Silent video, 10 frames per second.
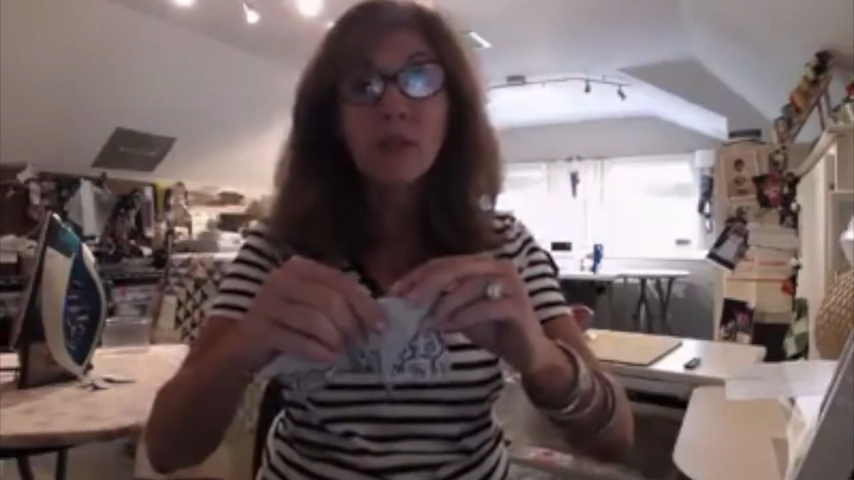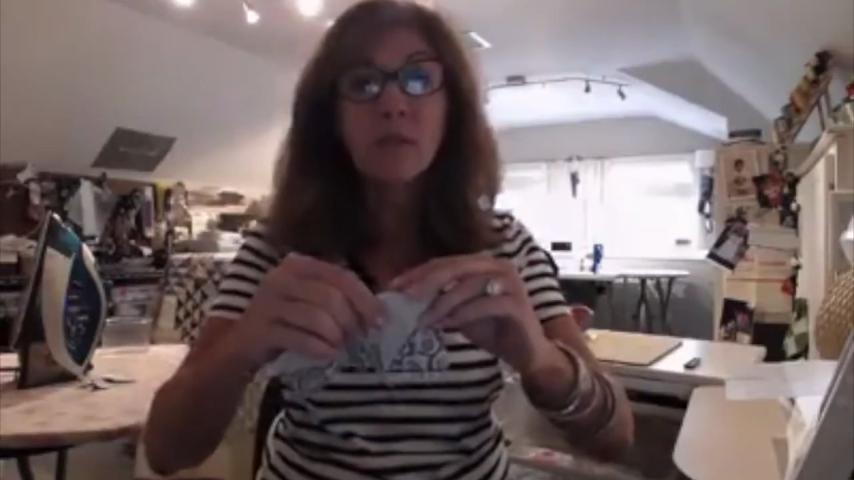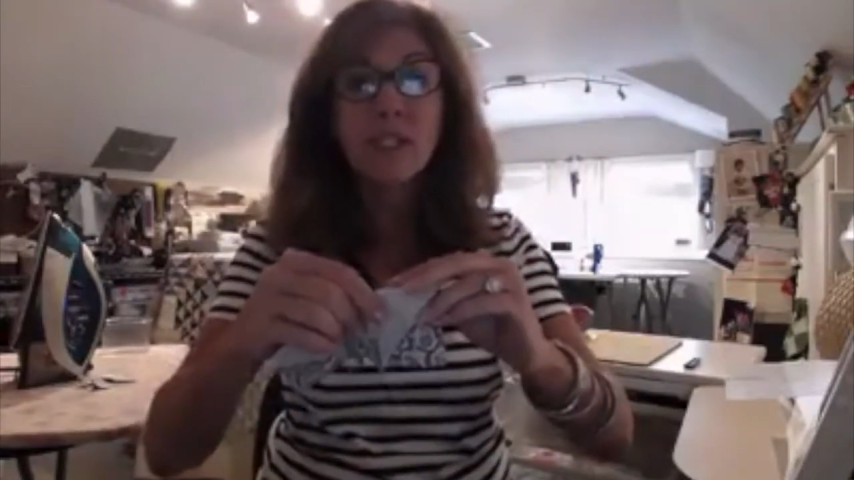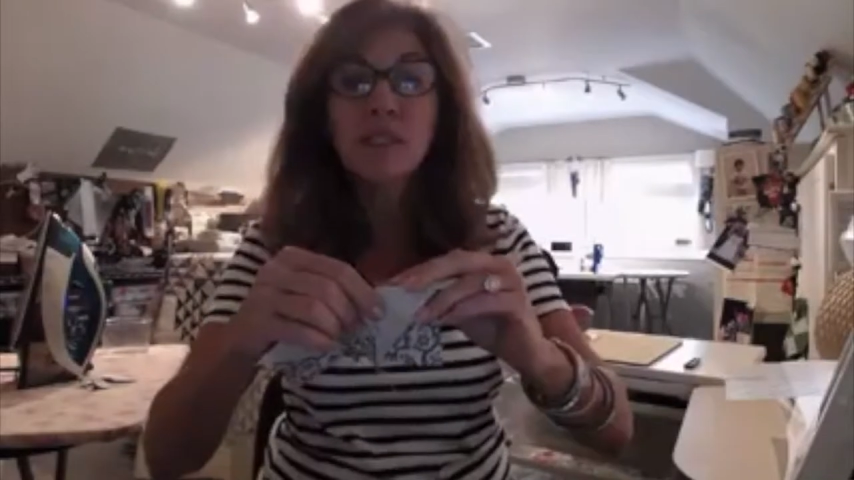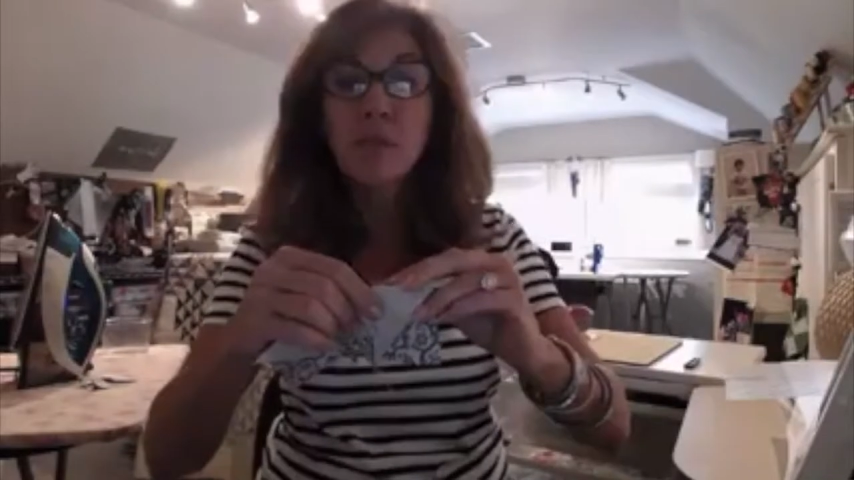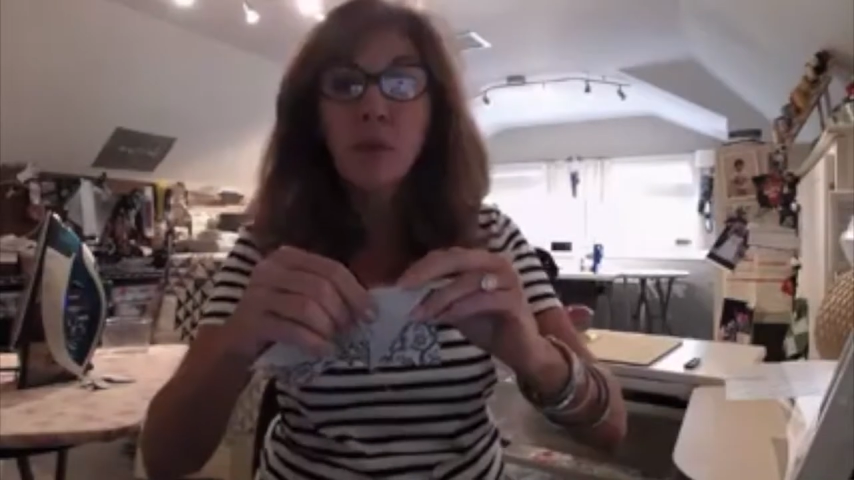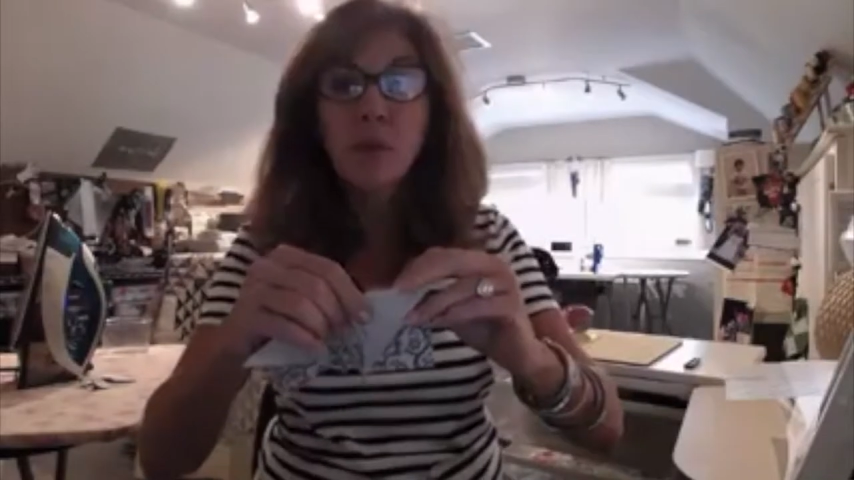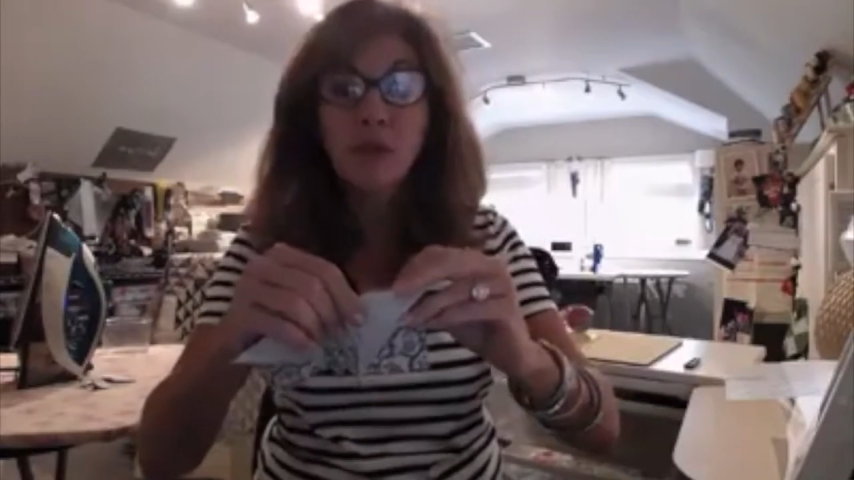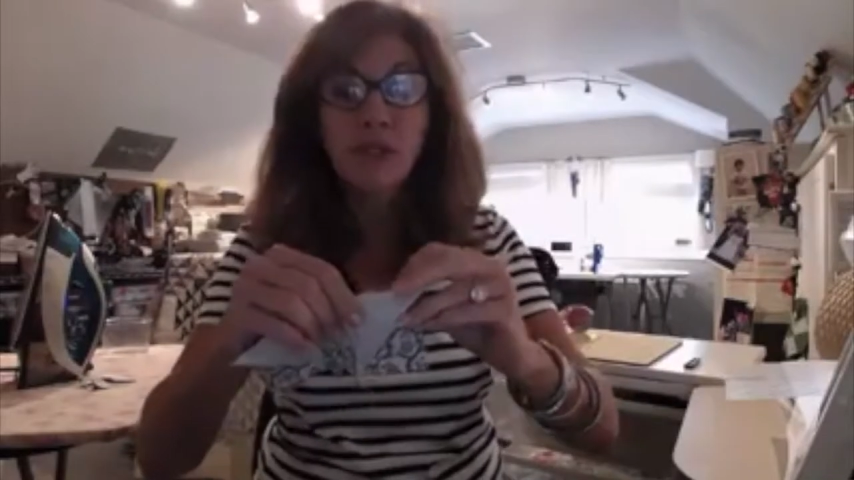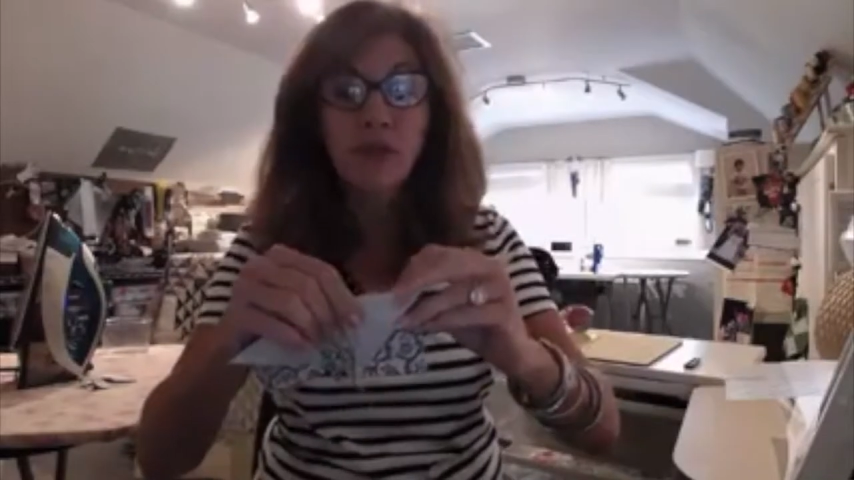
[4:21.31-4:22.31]
but it's
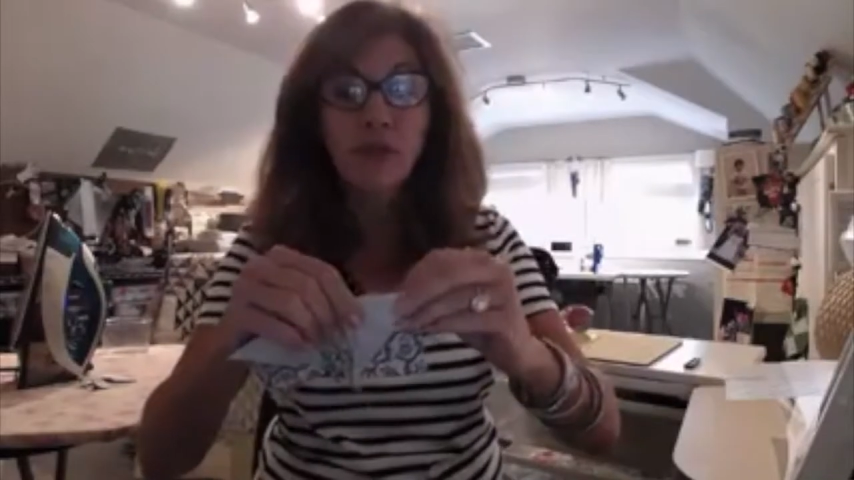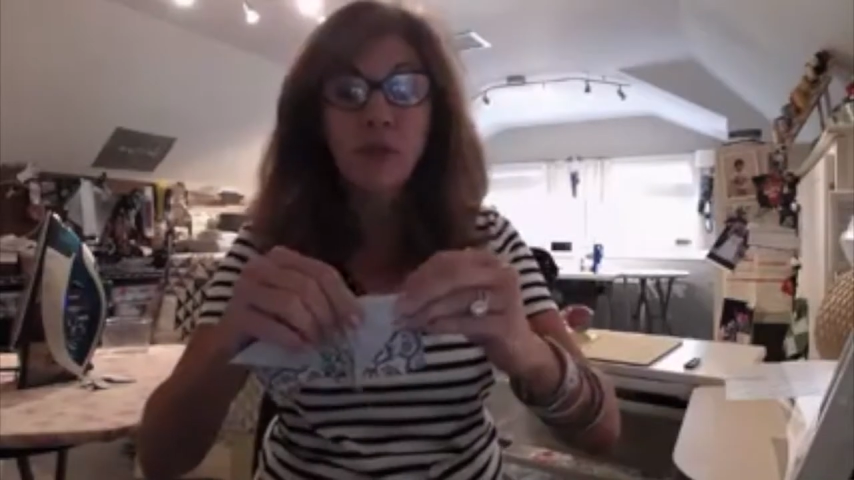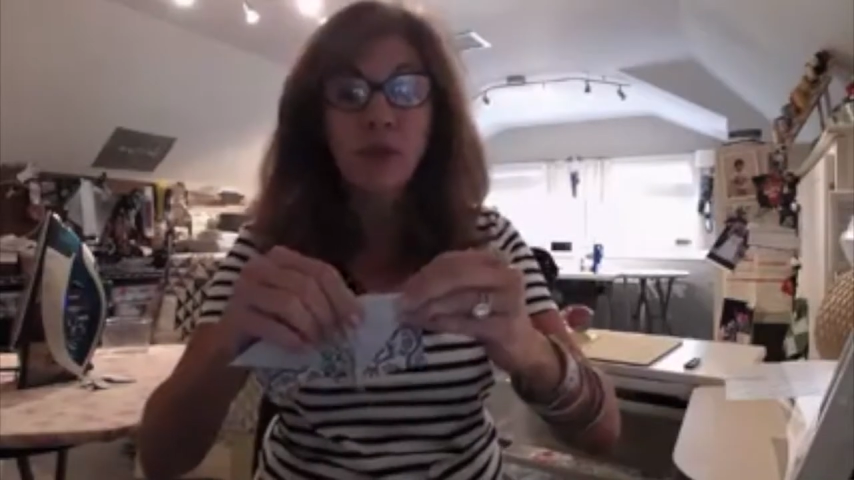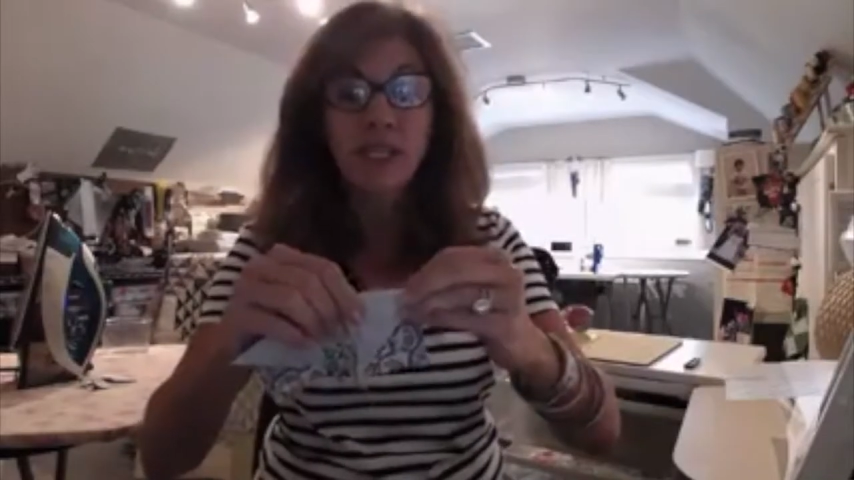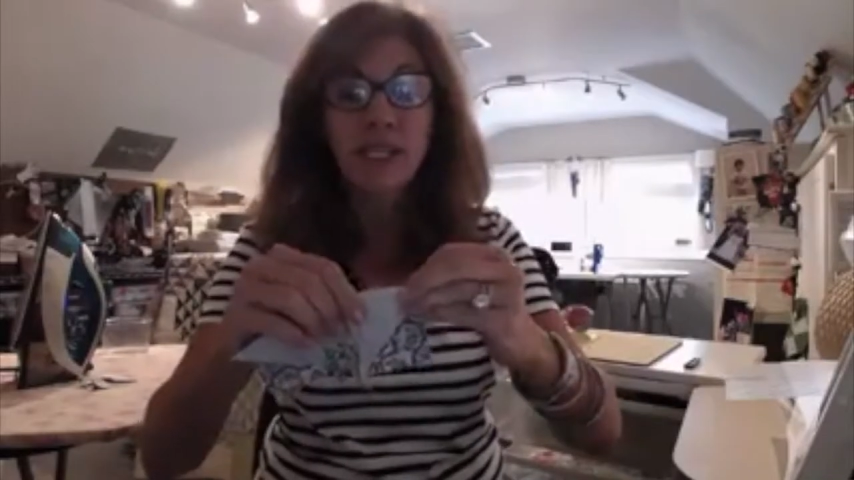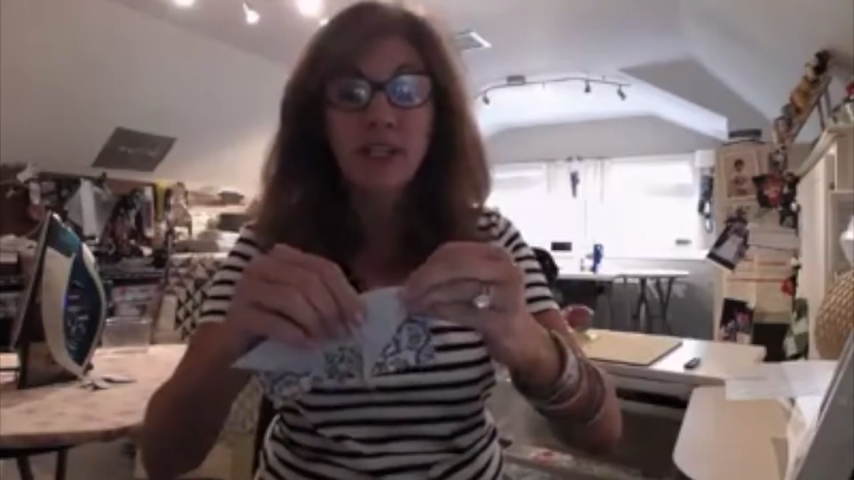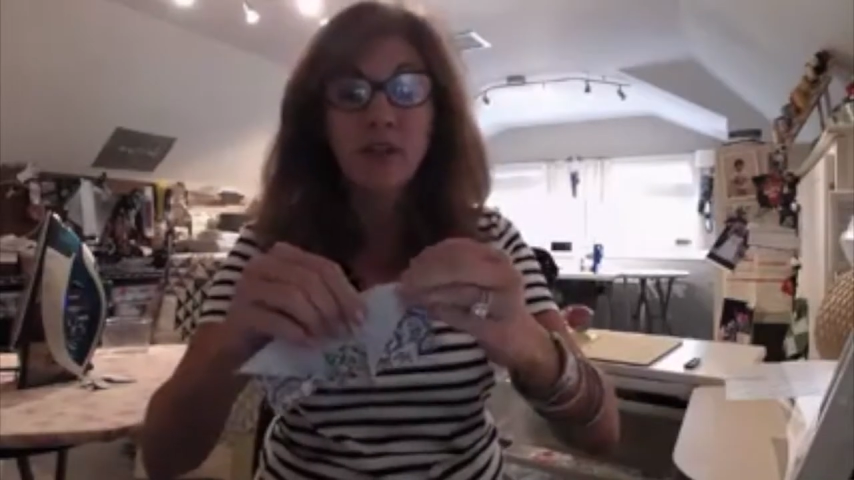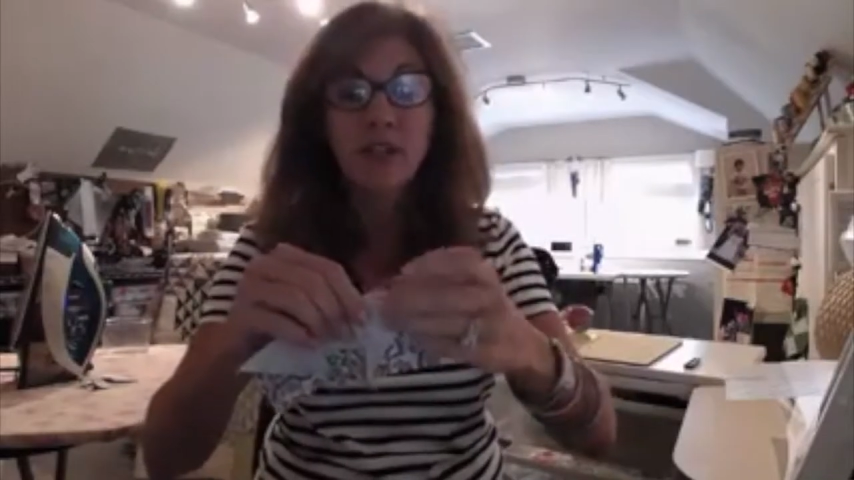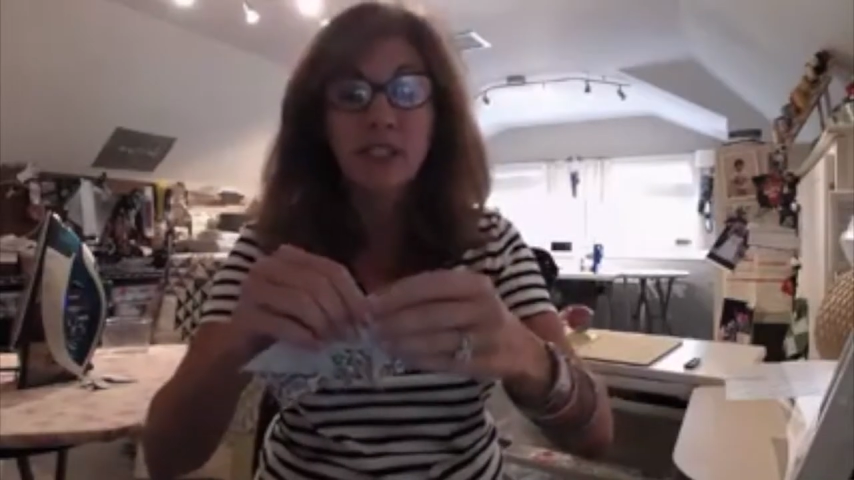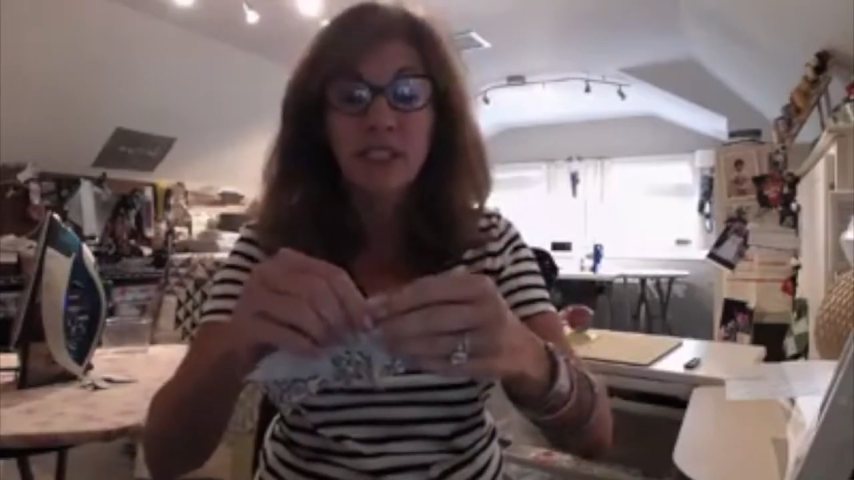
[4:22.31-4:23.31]
important if you want to get a
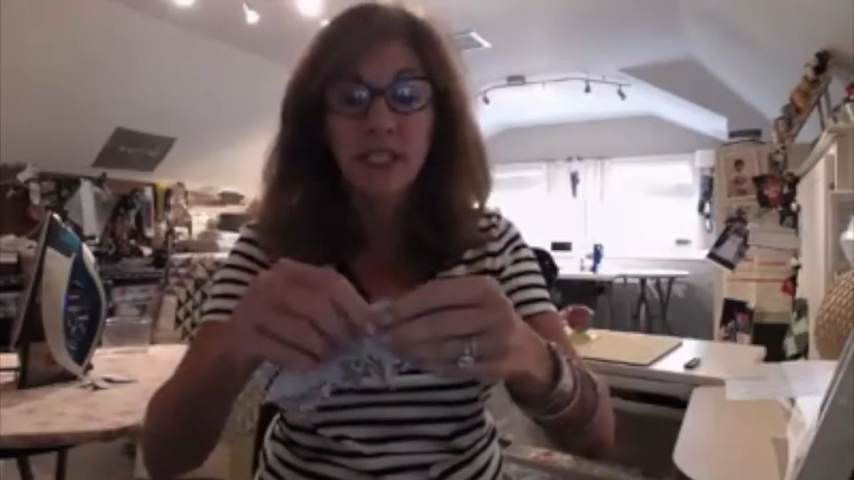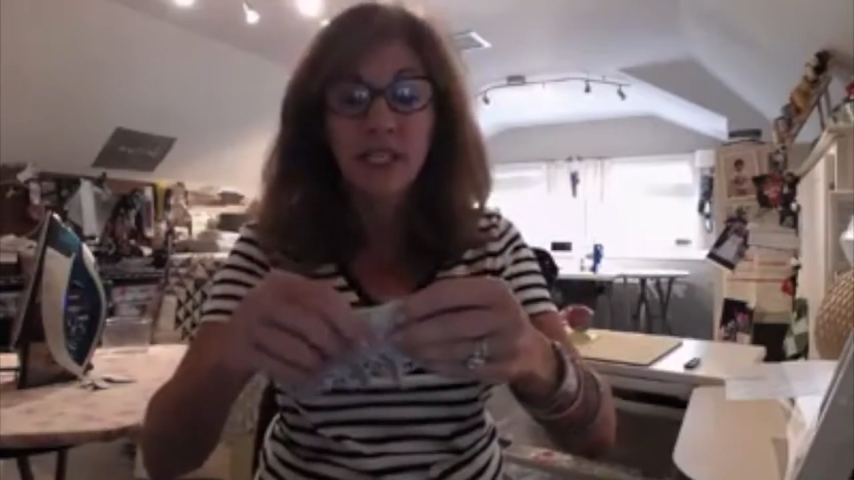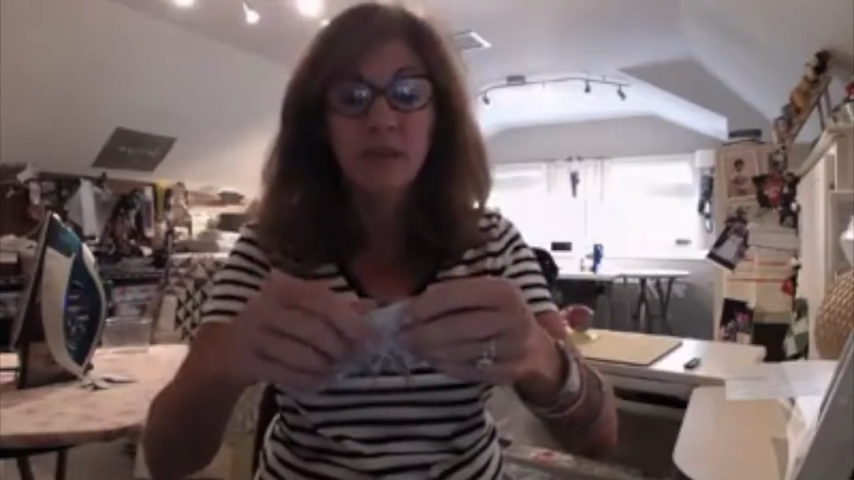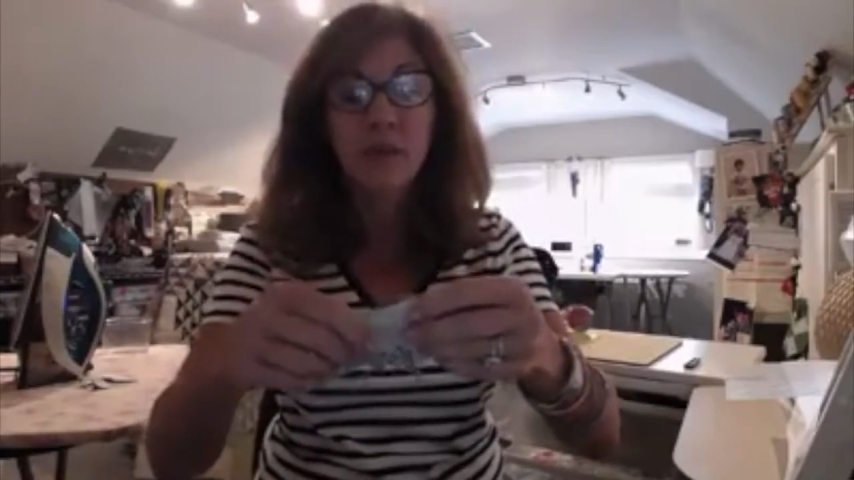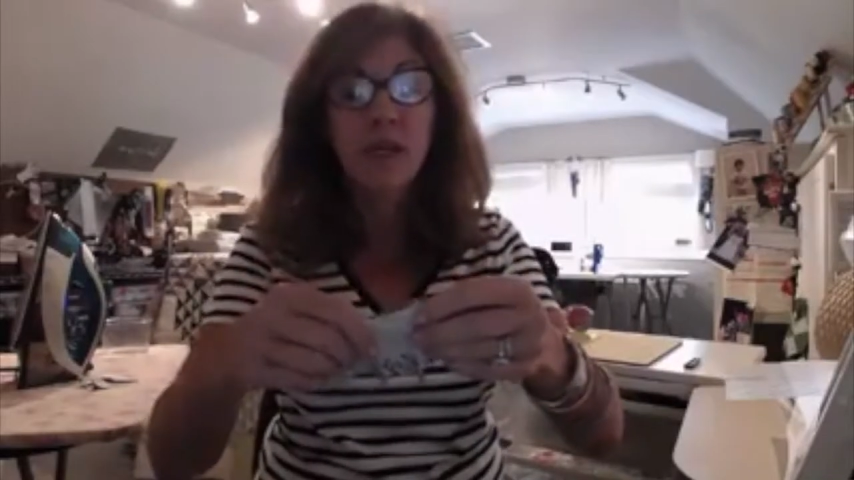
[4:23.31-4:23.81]
good seam